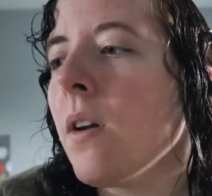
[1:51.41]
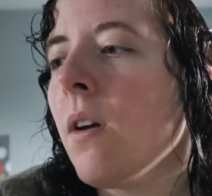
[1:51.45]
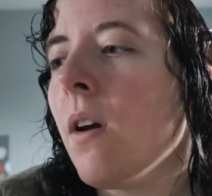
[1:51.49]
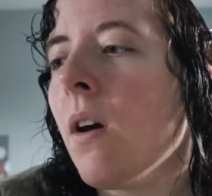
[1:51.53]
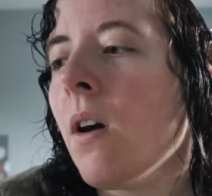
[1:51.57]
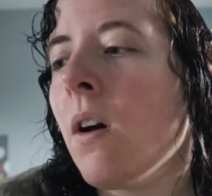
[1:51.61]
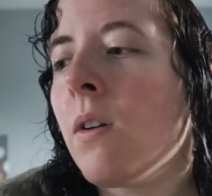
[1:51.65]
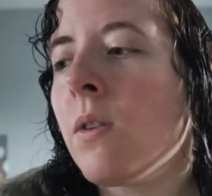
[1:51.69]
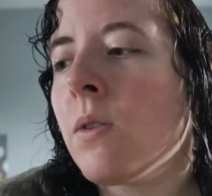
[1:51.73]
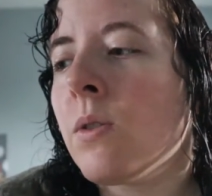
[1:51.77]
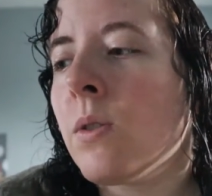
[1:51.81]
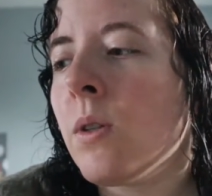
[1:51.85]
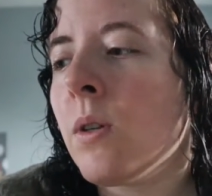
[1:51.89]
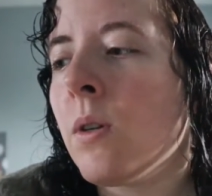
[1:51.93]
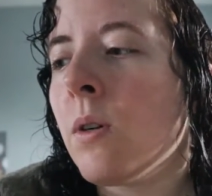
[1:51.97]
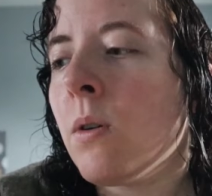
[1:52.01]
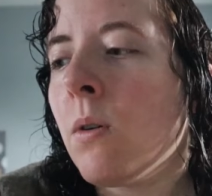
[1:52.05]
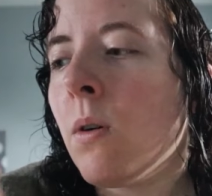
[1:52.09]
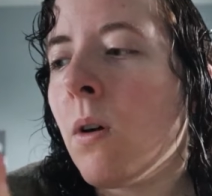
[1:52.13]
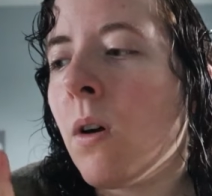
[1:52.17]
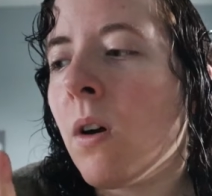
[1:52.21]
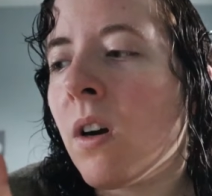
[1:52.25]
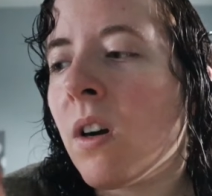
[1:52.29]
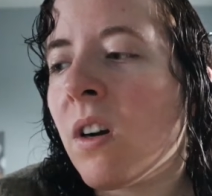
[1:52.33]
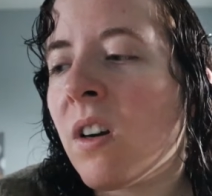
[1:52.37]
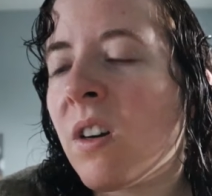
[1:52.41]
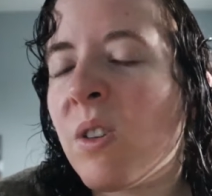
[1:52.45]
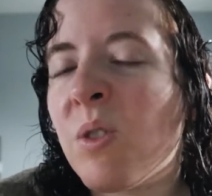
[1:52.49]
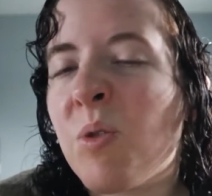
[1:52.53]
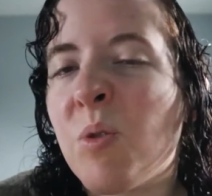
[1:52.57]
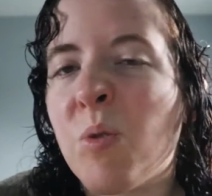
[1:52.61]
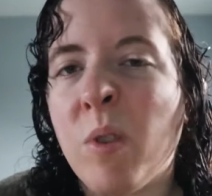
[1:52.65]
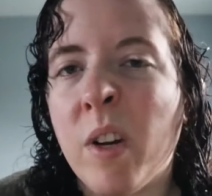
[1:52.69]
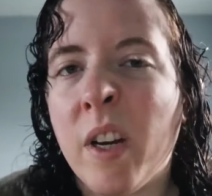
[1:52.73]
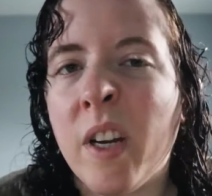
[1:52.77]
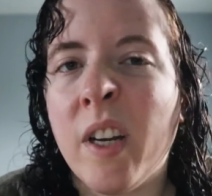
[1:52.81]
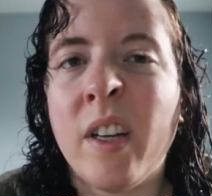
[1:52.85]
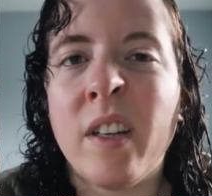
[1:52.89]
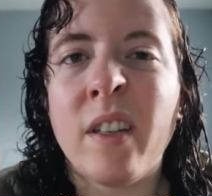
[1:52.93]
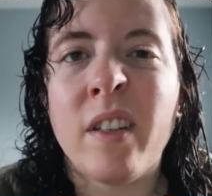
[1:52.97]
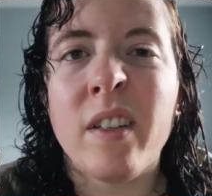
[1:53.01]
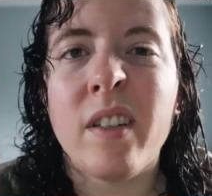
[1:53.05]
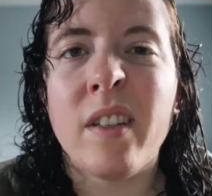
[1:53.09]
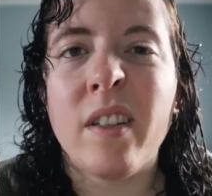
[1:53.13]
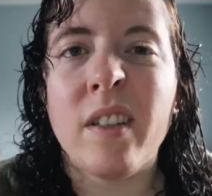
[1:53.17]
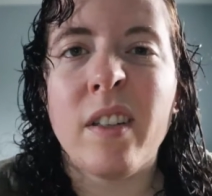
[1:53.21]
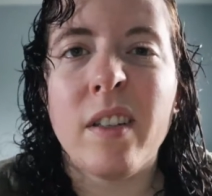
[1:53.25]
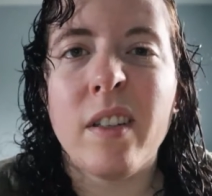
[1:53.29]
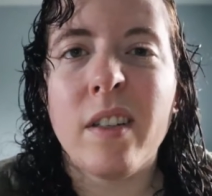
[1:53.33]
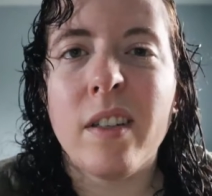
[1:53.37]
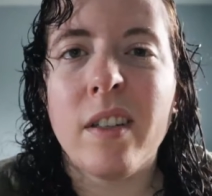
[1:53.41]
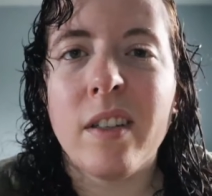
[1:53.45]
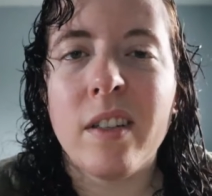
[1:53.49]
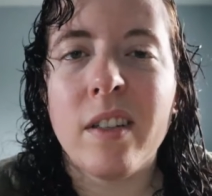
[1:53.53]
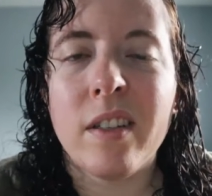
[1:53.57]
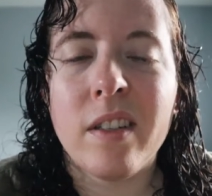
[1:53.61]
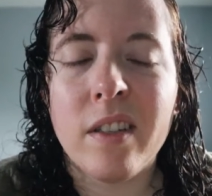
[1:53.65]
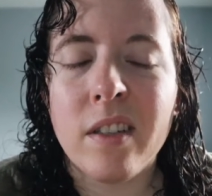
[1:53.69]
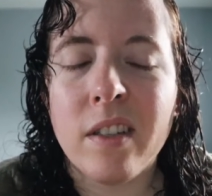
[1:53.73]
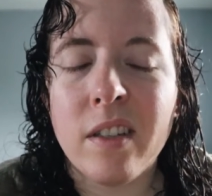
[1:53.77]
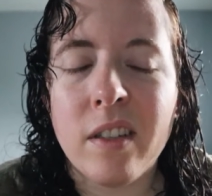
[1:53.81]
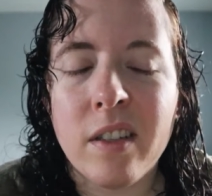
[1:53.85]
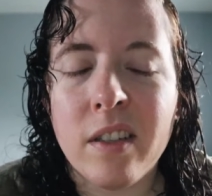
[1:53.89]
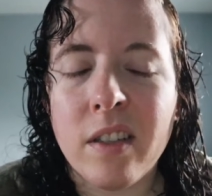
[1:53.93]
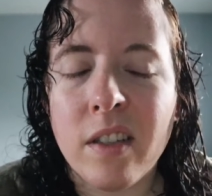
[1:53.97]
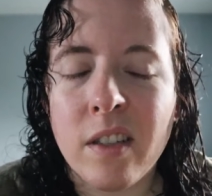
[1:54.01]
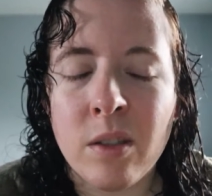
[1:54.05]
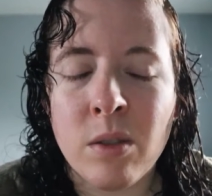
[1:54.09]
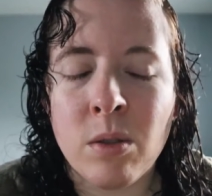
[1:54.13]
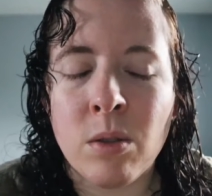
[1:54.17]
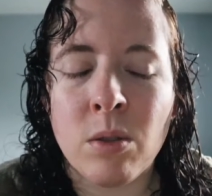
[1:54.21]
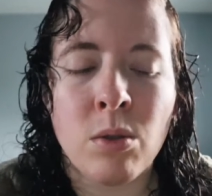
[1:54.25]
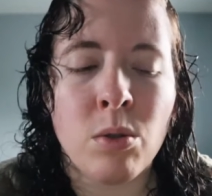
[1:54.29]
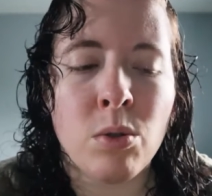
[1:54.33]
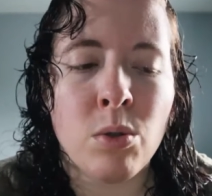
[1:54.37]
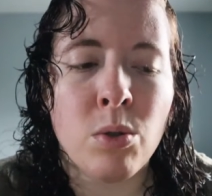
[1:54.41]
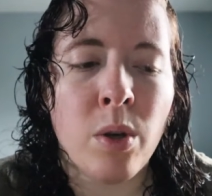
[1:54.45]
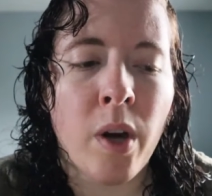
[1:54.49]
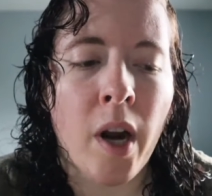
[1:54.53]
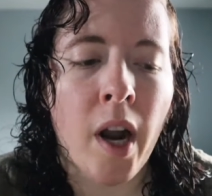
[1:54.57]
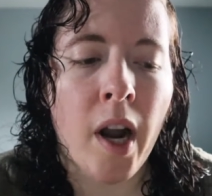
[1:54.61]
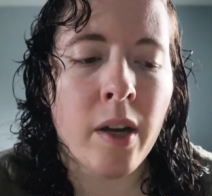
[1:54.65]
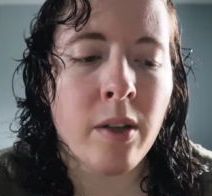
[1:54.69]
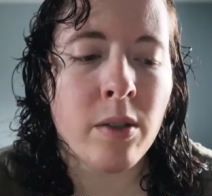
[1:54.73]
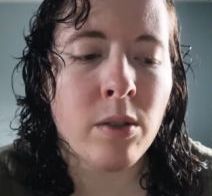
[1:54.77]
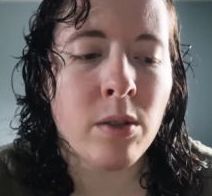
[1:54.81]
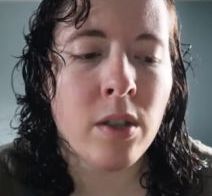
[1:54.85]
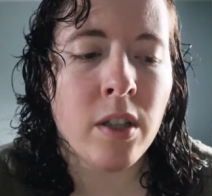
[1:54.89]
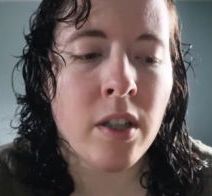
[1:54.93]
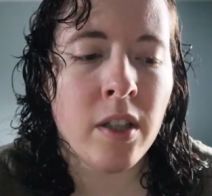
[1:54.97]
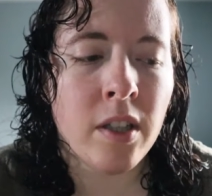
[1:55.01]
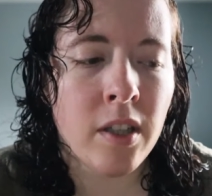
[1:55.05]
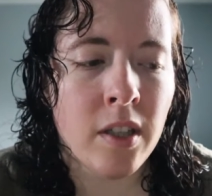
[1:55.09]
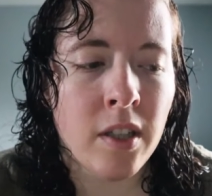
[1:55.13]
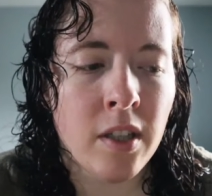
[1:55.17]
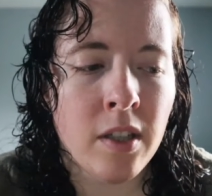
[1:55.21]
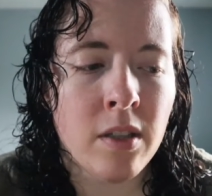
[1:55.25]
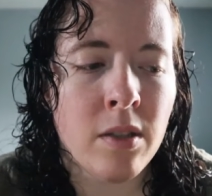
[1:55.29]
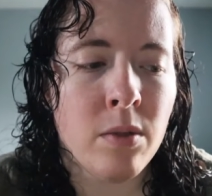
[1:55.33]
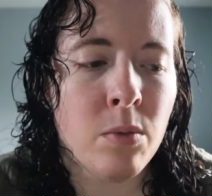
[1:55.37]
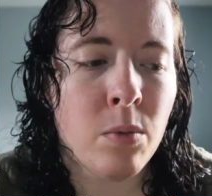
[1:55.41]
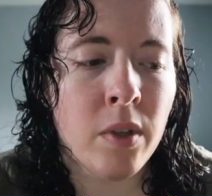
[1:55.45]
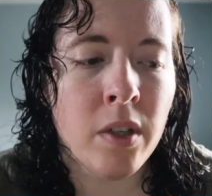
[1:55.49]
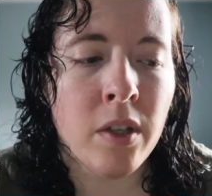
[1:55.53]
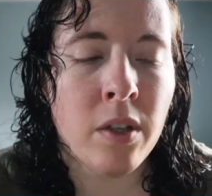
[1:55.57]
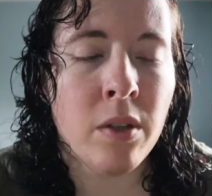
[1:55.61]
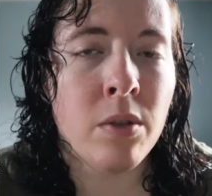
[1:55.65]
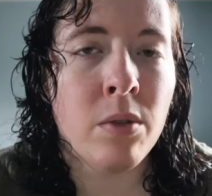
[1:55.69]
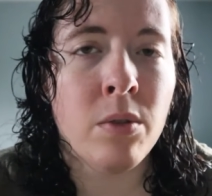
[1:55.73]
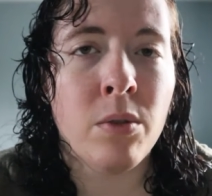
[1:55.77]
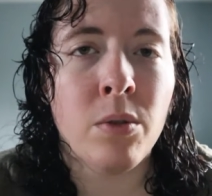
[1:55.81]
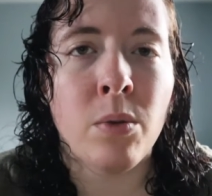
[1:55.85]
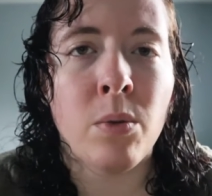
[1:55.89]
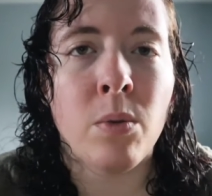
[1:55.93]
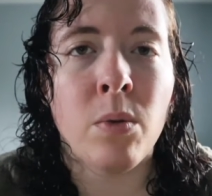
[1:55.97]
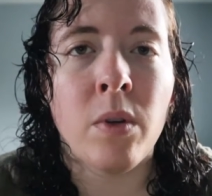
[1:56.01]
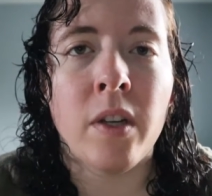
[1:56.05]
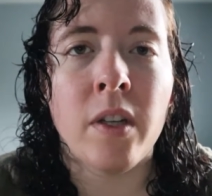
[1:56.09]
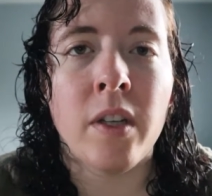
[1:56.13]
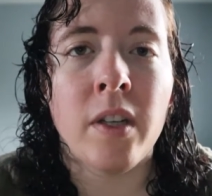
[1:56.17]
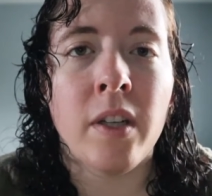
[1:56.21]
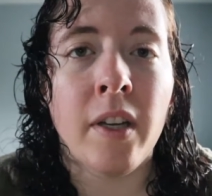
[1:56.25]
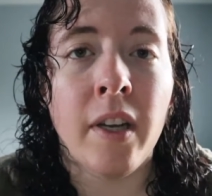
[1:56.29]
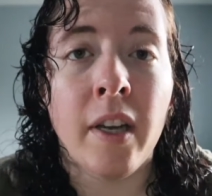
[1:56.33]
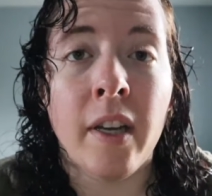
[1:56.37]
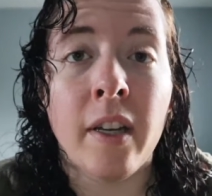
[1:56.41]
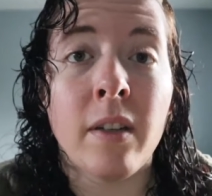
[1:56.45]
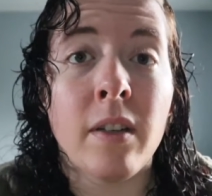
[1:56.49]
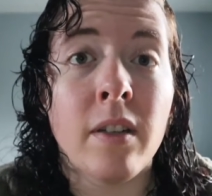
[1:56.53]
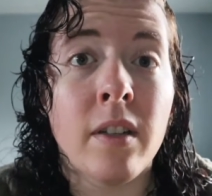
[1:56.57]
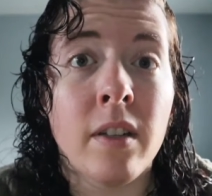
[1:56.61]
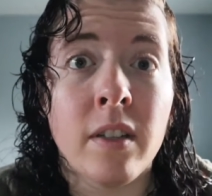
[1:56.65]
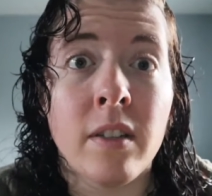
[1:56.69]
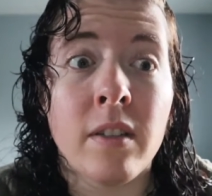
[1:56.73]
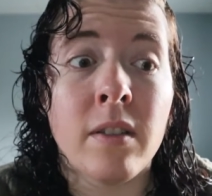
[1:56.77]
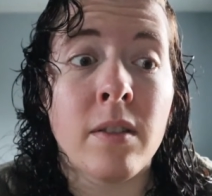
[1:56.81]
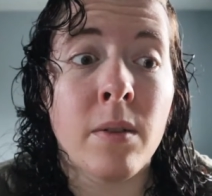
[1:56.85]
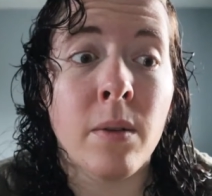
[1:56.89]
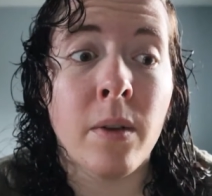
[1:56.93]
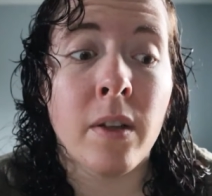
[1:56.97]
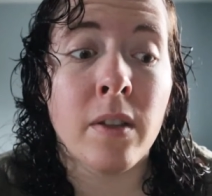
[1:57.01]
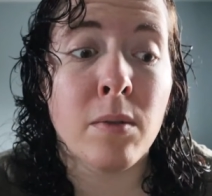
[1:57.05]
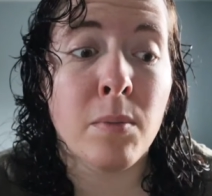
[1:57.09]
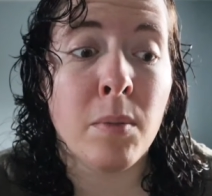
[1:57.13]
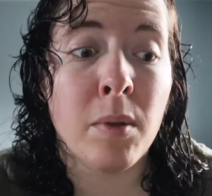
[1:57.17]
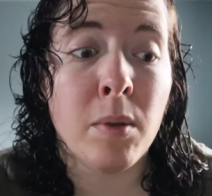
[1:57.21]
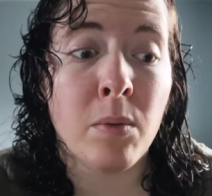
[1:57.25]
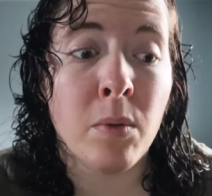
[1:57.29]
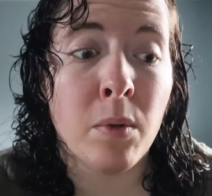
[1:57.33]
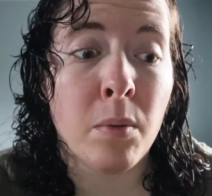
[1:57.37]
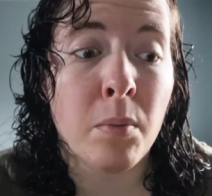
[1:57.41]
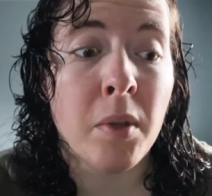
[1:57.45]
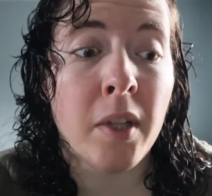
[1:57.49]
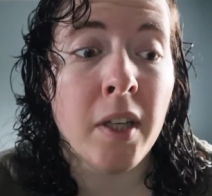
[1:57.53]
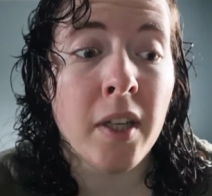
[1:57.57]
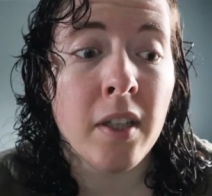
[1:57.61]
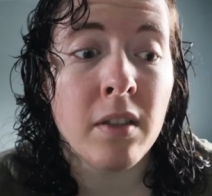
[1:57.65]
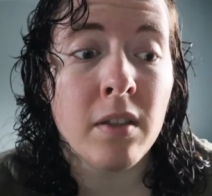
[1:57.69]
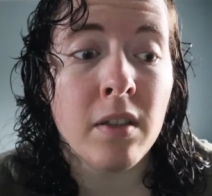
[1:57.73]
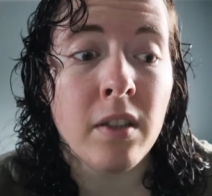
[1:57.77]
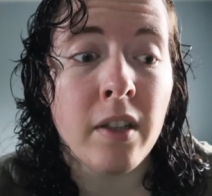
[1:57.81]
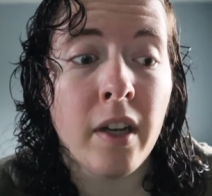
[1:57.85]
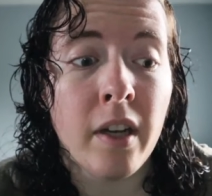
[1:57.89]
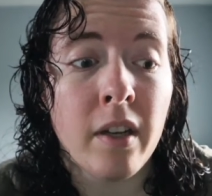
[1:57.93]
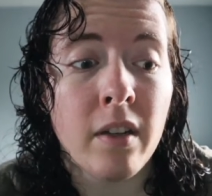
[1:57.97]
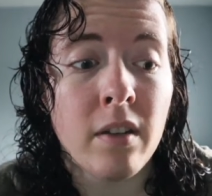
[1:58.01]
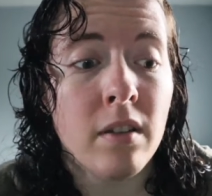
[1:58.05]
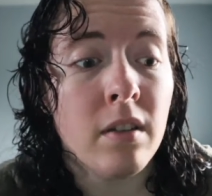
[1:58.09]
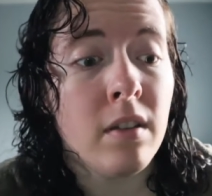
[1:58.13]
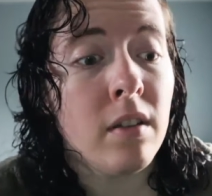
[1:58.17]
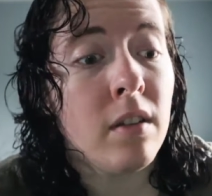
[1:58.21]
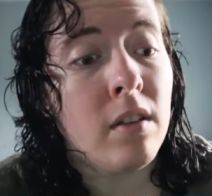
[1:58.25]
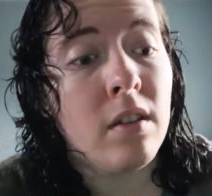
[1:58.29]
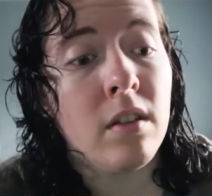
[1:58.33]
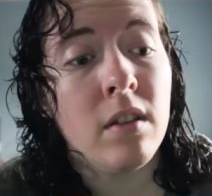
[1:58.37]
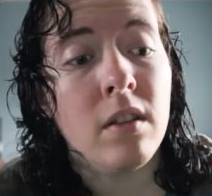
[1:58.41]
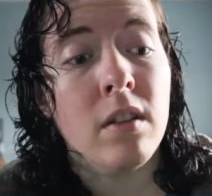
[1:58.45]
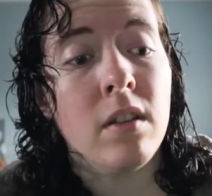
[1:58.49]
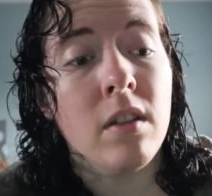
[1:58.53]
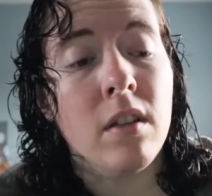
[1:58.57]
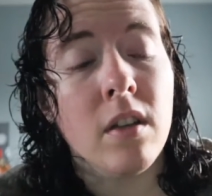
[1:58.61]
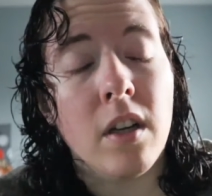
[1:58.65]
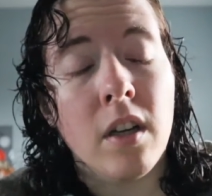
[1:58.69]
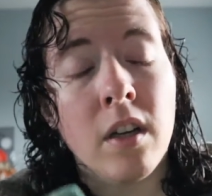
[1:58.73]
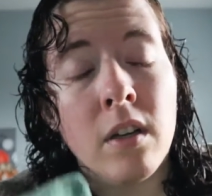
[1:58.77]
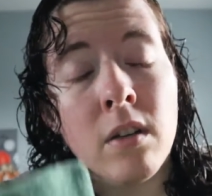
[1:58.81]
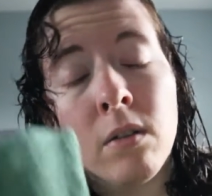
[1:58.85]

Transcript: Also, our drain is just trash. It need we need a new one, and yet it still hasn't been replaced yet. I